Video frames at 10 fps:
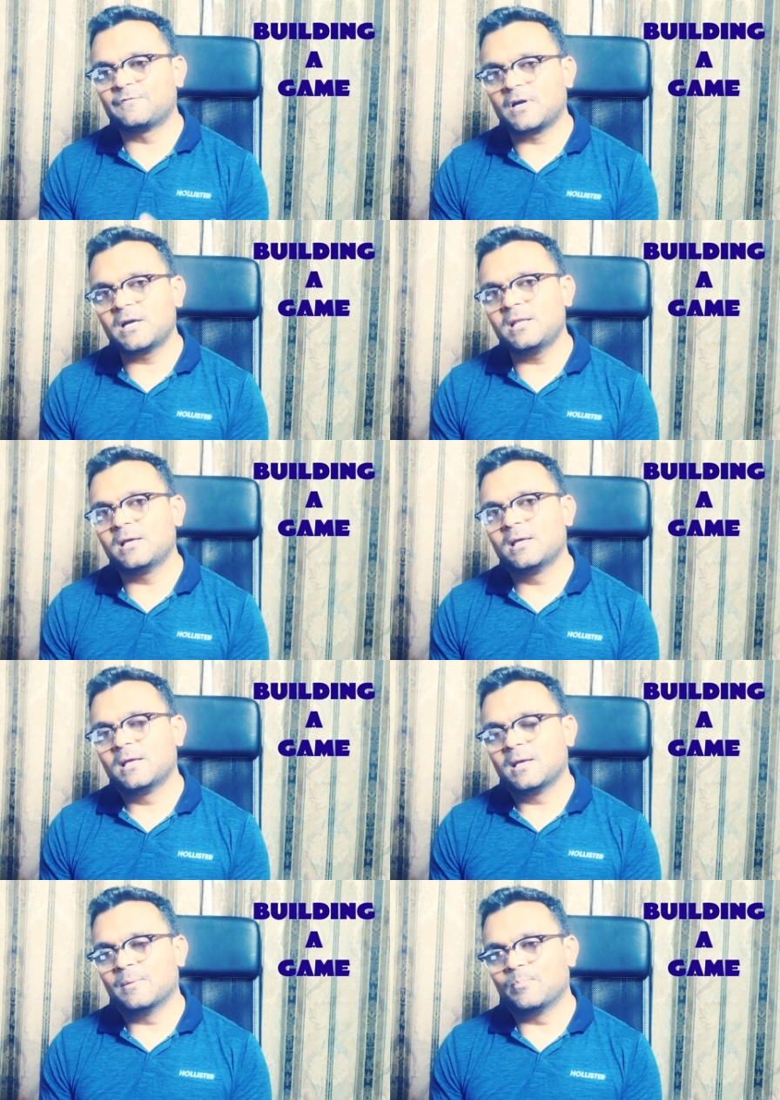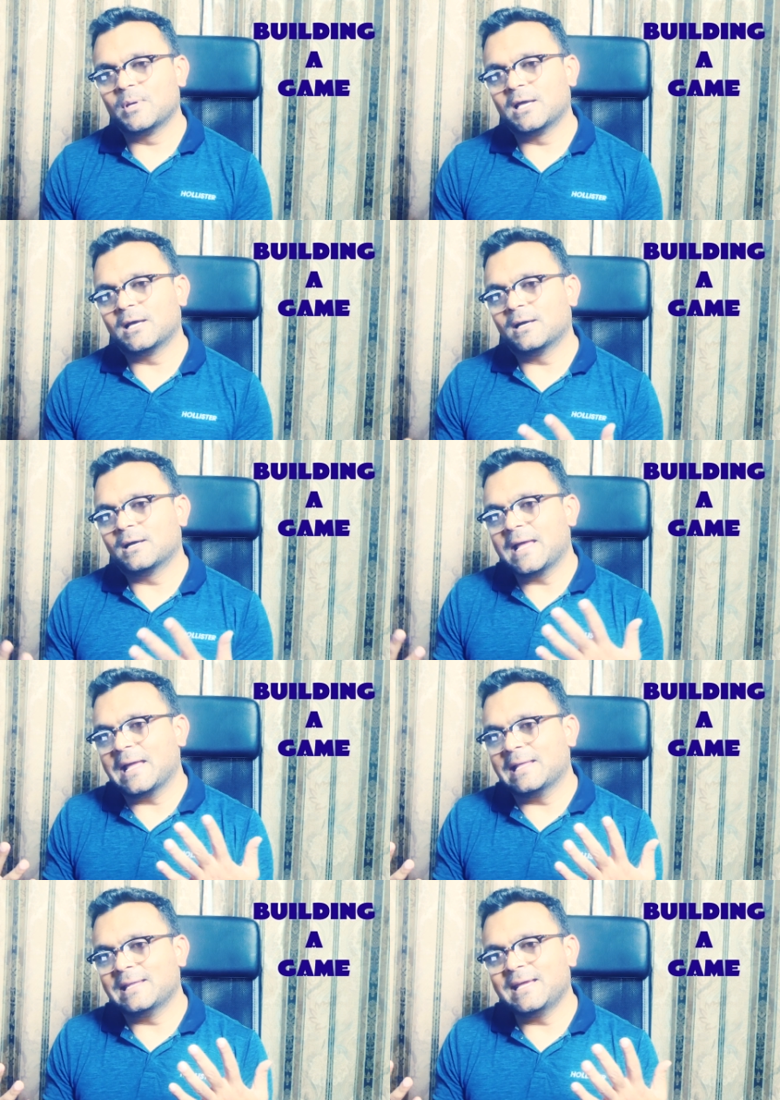fun, uh,
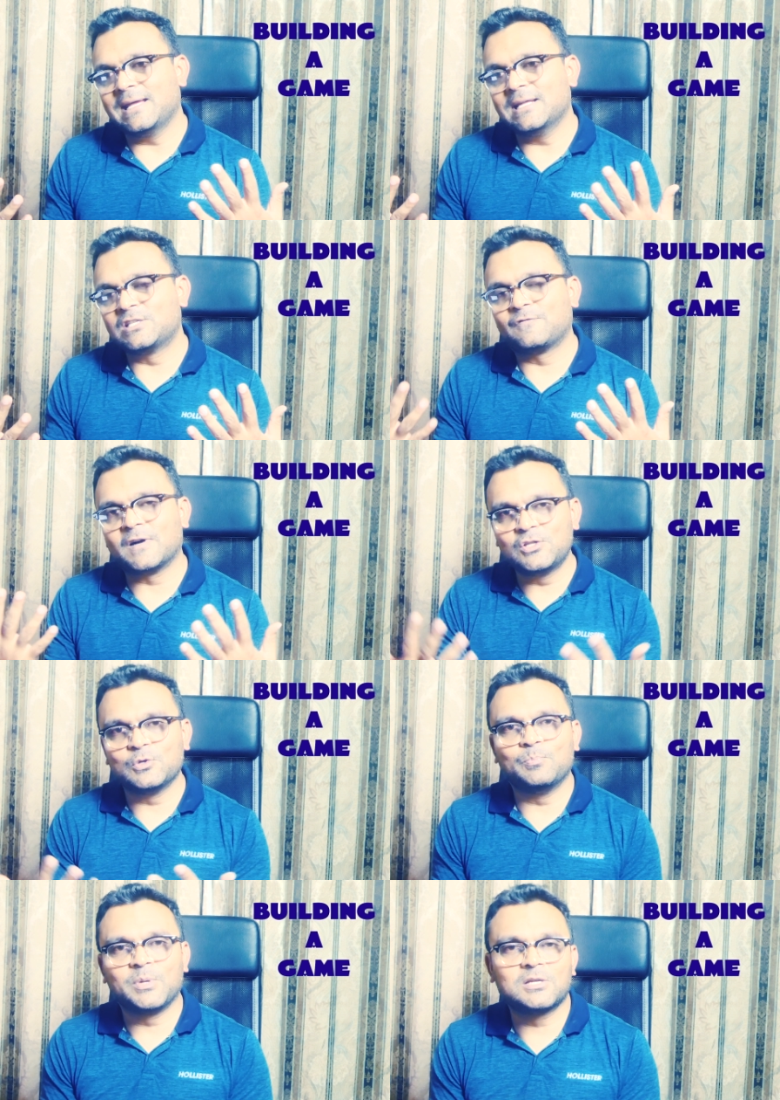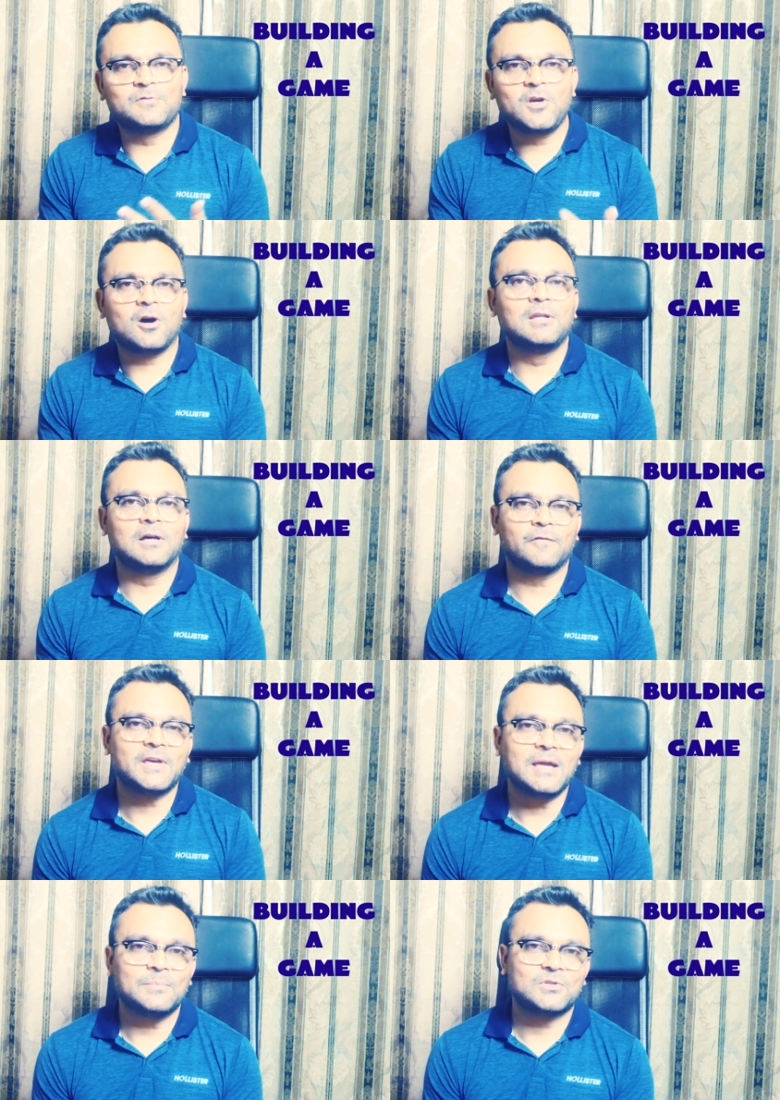and it's fun to because we all love
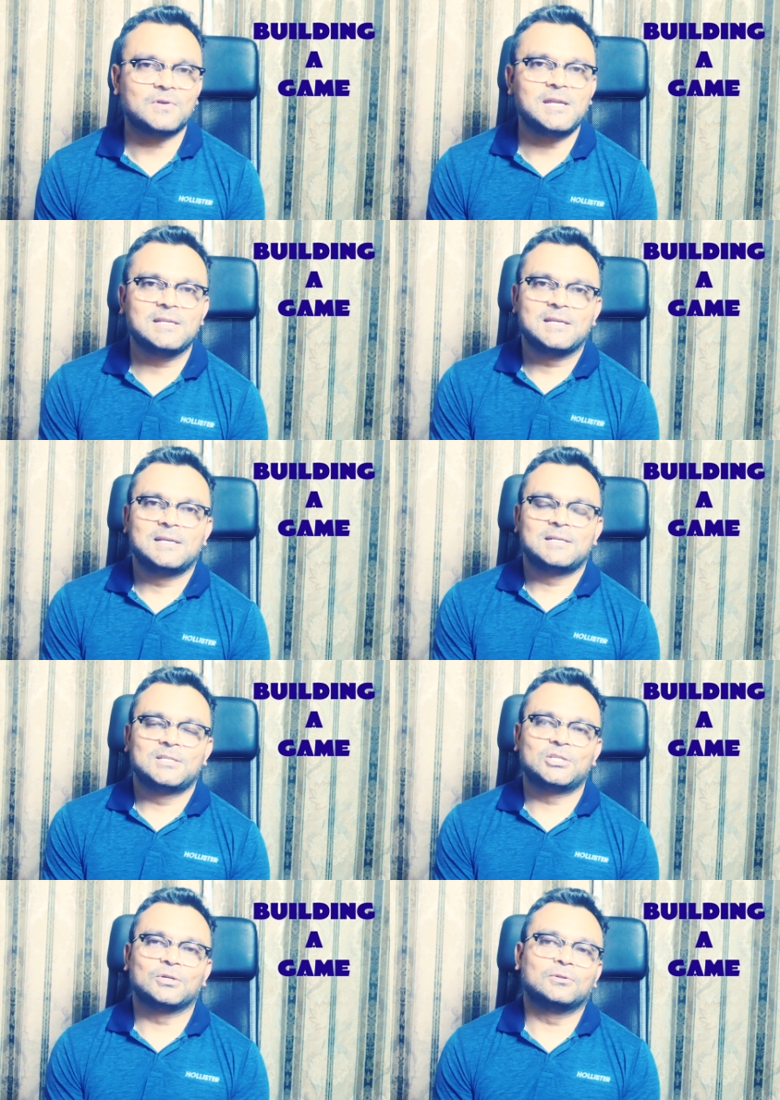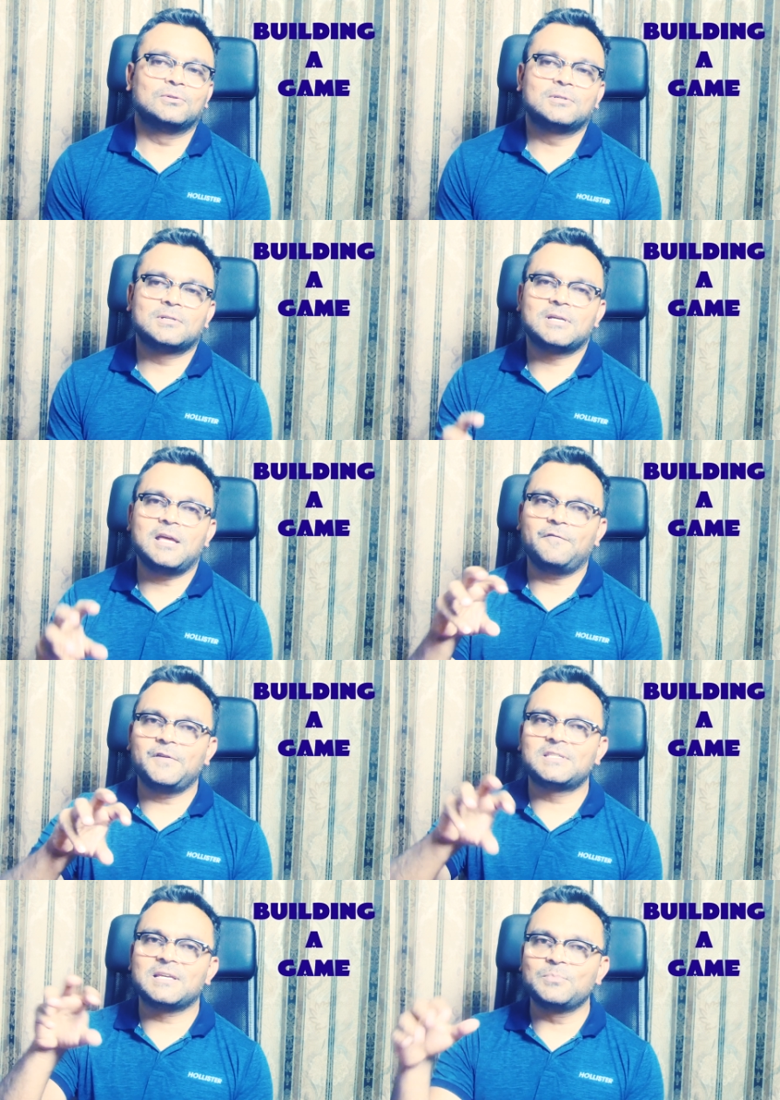games, right? So
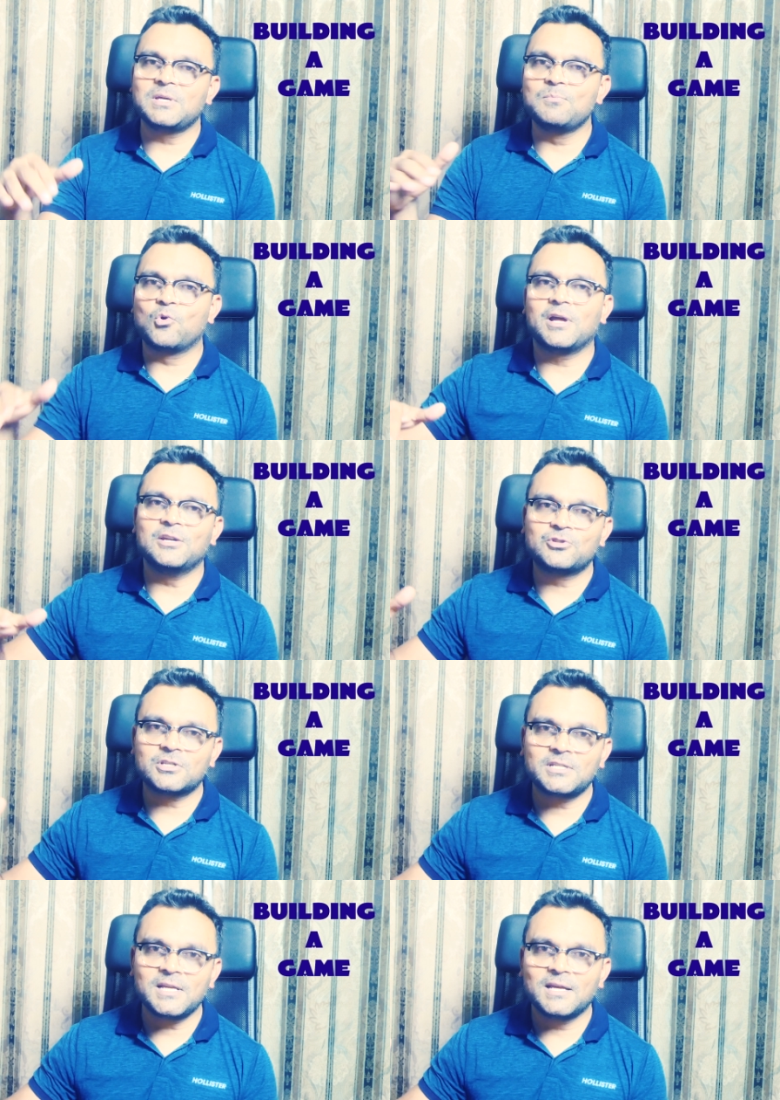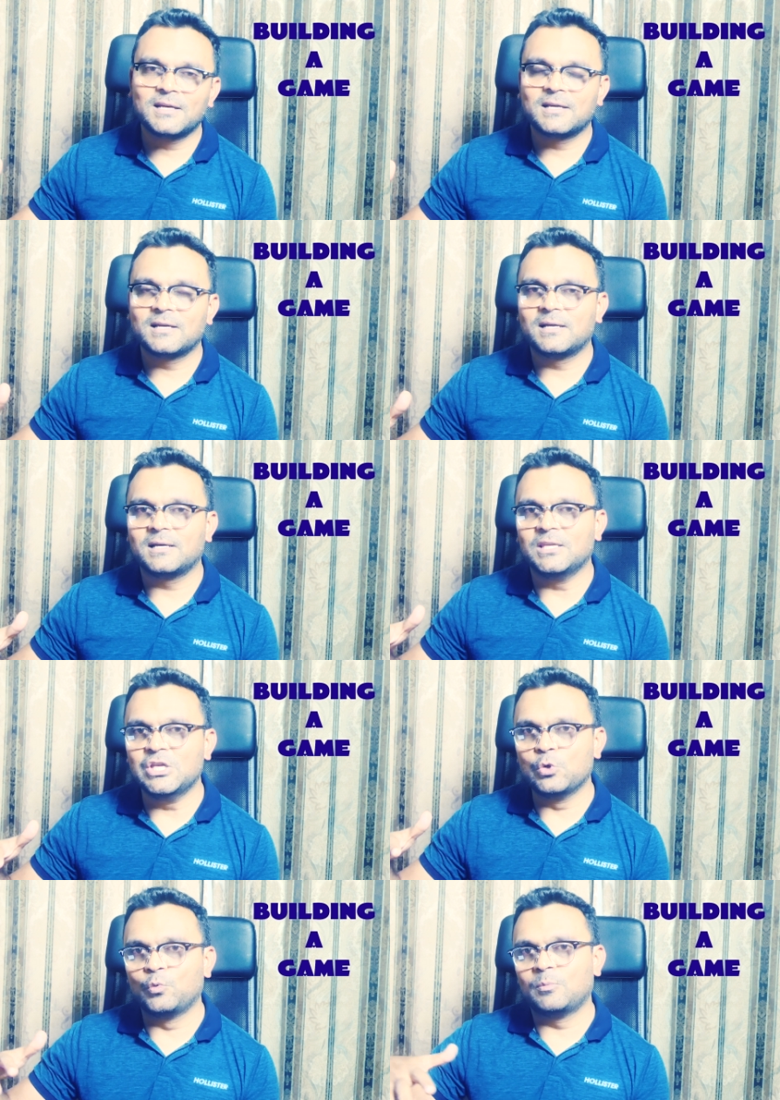if it's something more interesting,
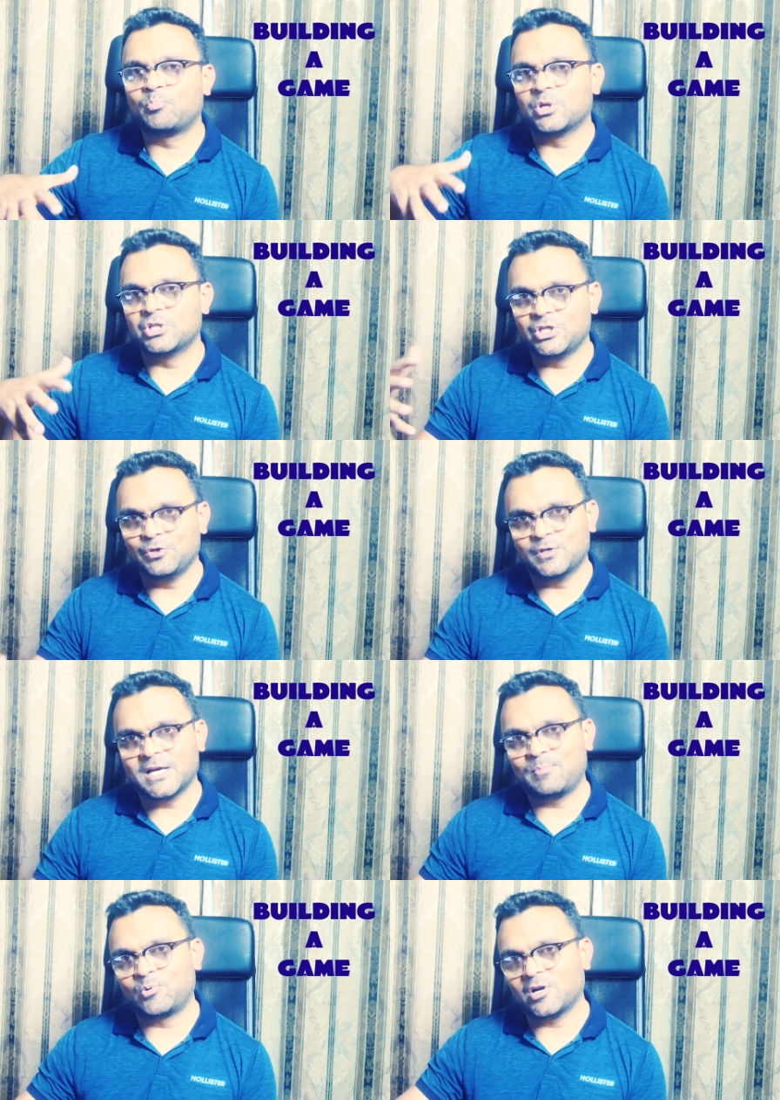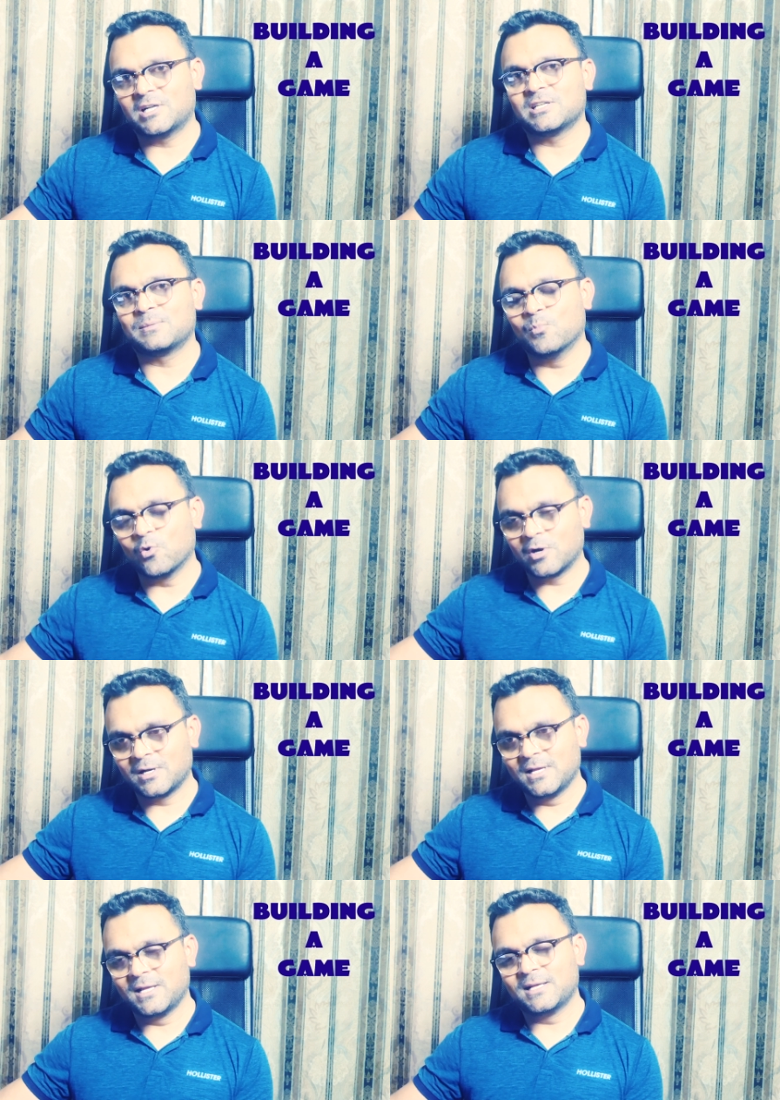you will pursue that project more.